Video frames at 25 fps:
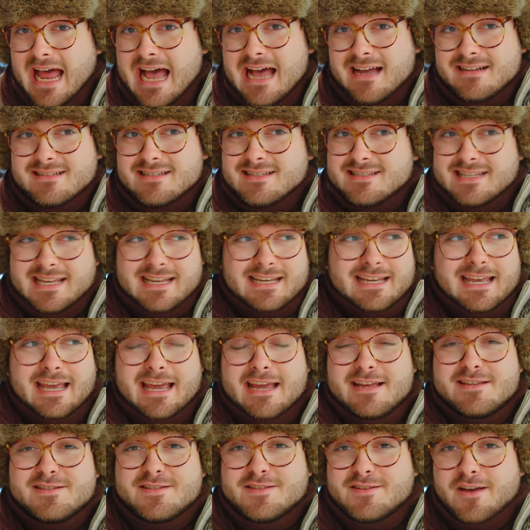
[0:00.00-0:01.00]
access in
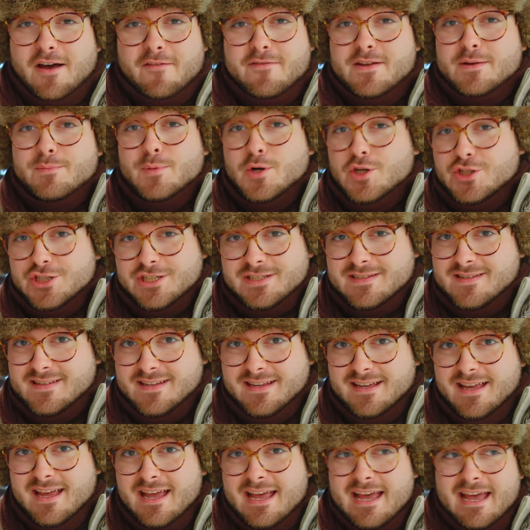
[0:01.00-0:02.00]
case of an
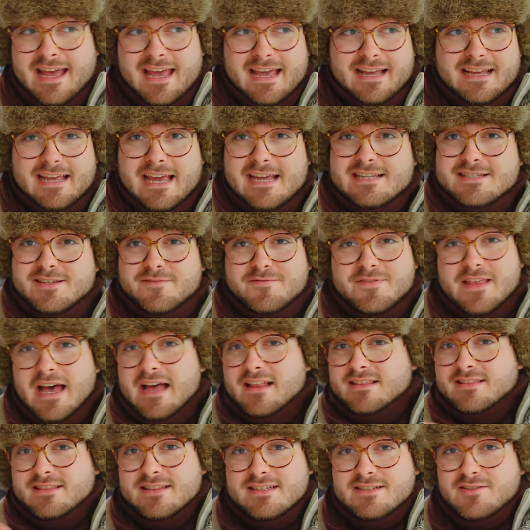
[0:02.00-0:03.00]
emergency, in case of
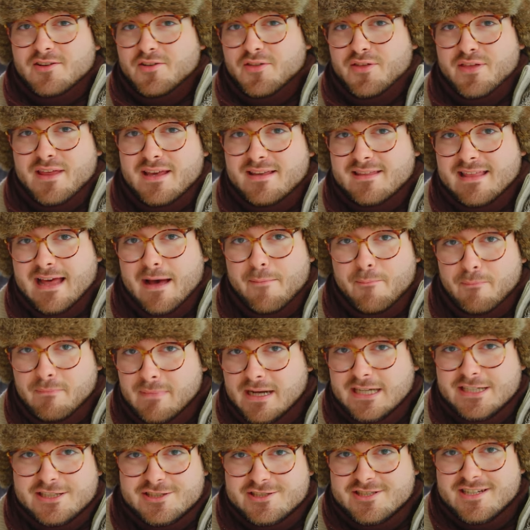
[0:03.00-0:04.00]
that little thing that
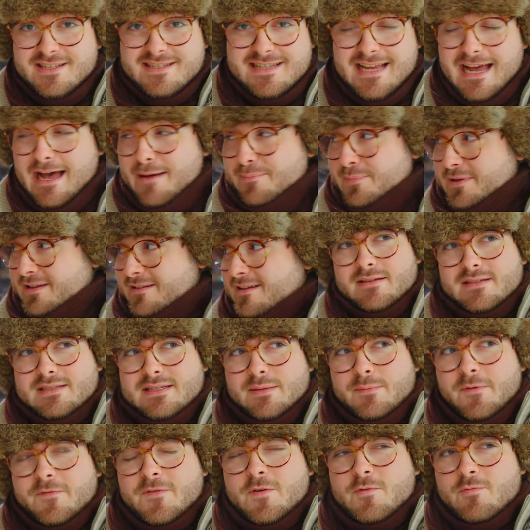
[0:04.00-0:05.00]
might just happen.
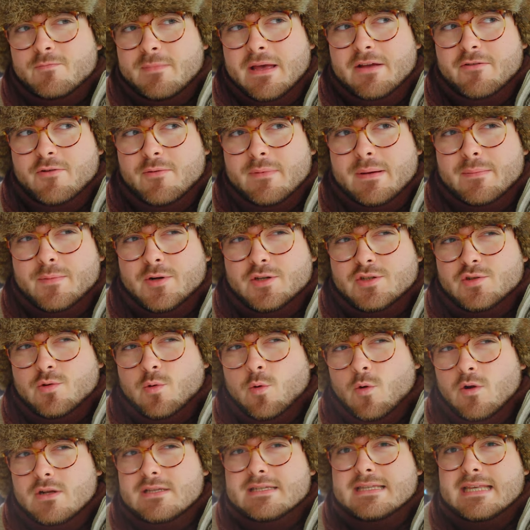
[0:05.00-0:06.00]
Some of you may remember
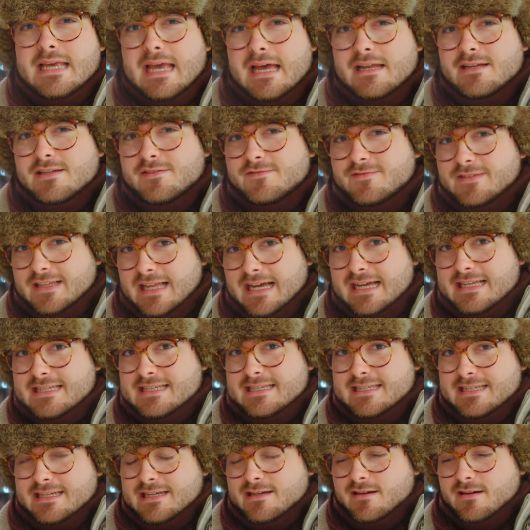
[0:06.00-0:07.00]
towards the end of
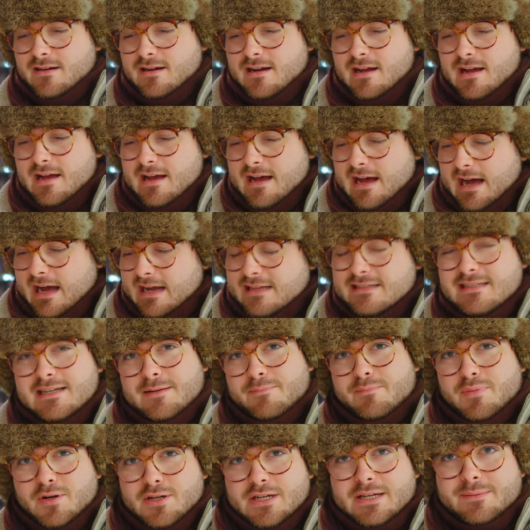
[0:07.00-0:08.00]
last year, I ended
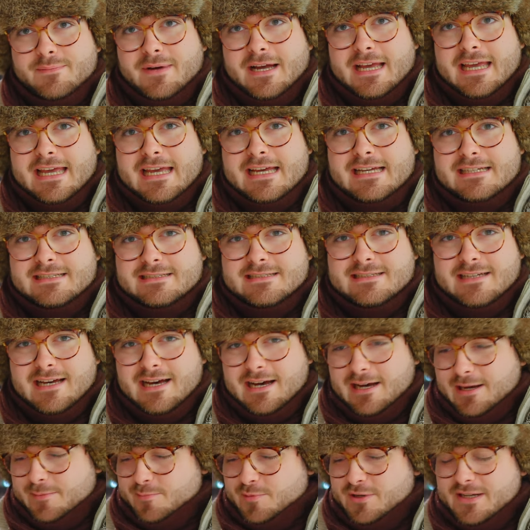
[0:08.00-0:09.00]
up burning my hand
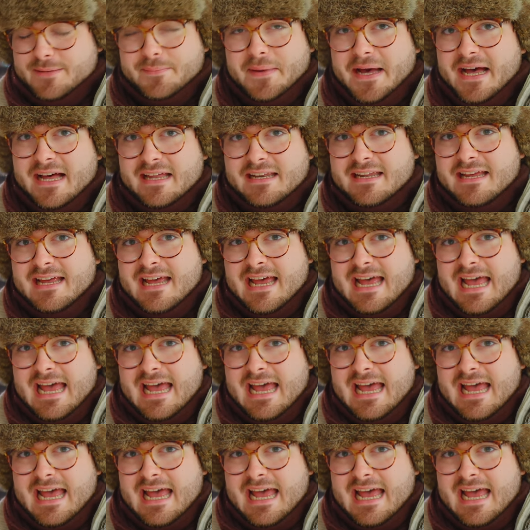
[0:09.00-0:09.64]
pretty bad,